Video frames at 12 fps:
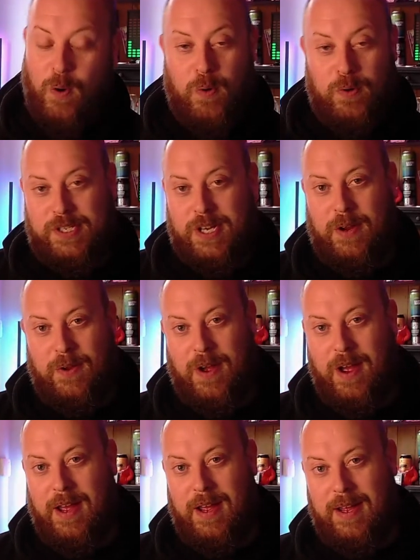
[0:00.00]

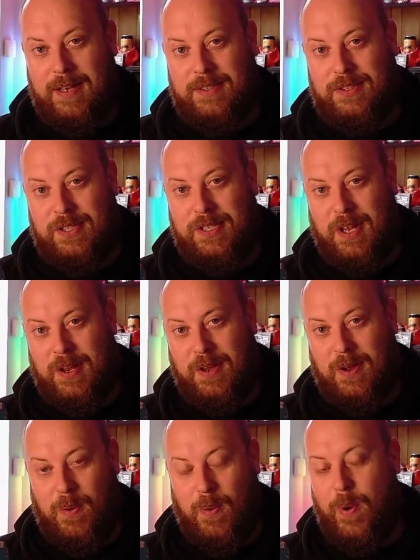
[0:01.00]
Also, just a
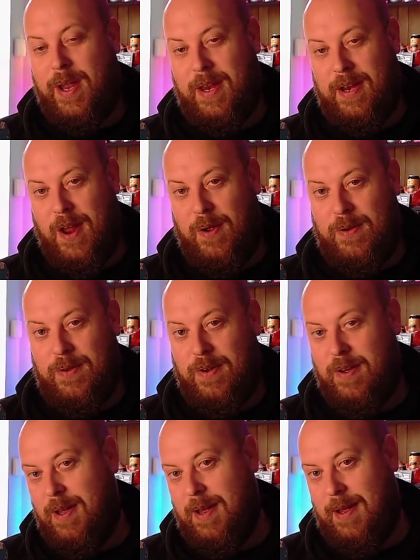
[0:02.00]
quick note.
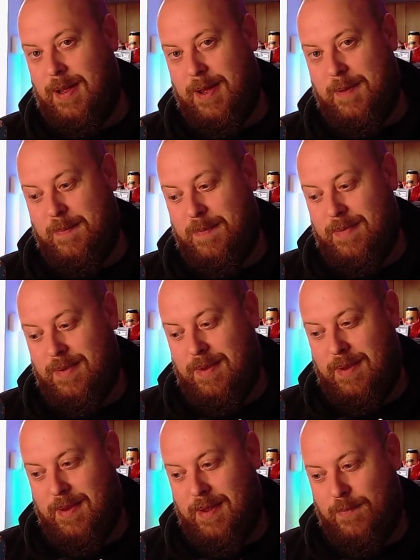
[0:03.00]

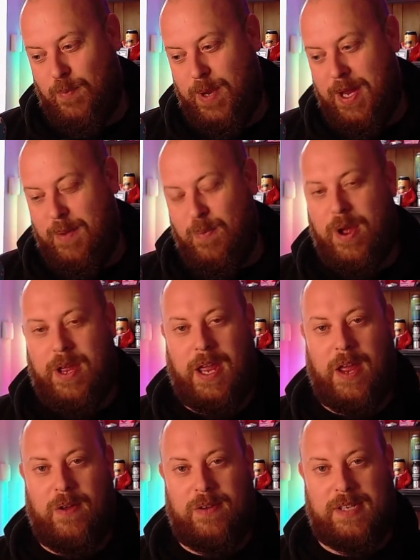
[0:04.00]
We're
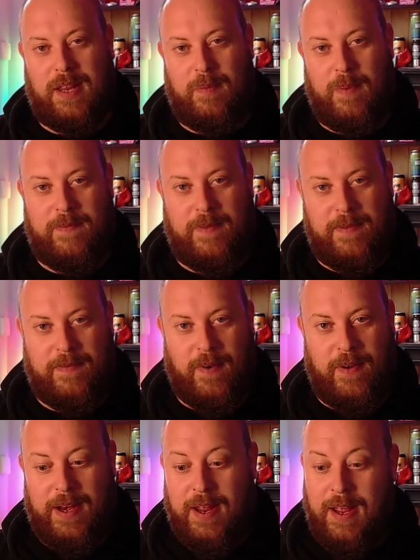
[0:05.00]
working on something with
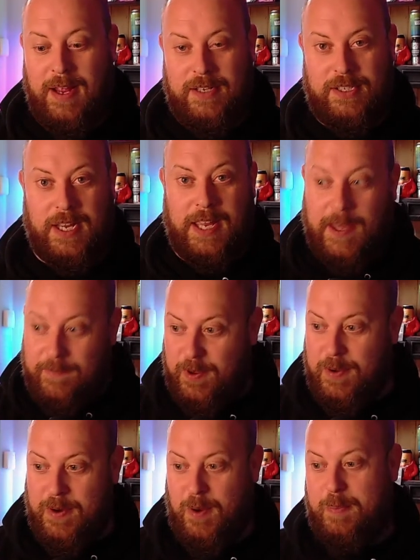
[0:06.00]
Fifine to give
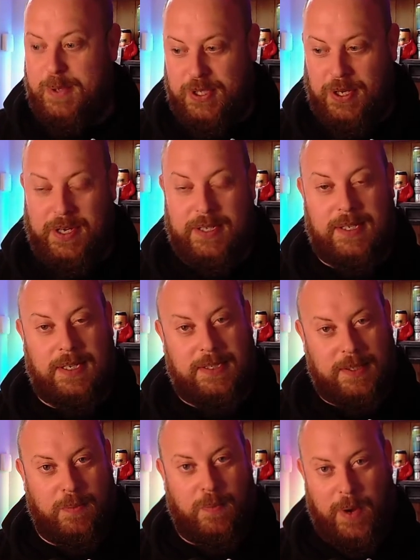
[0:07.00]
you an opportunity
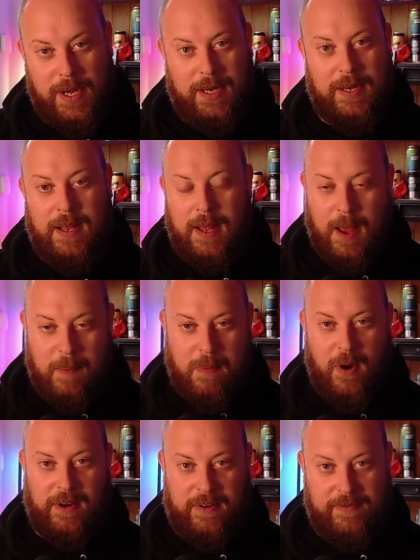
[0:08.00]
to win a
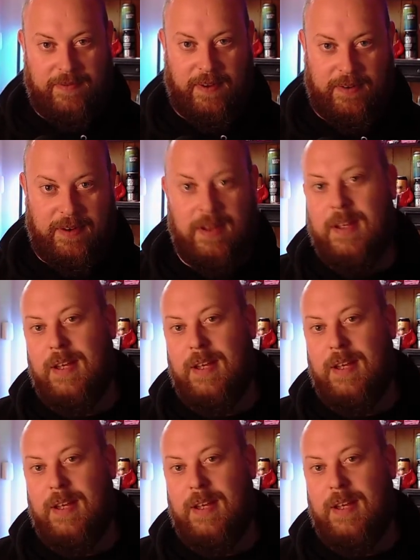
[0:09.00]
microphone.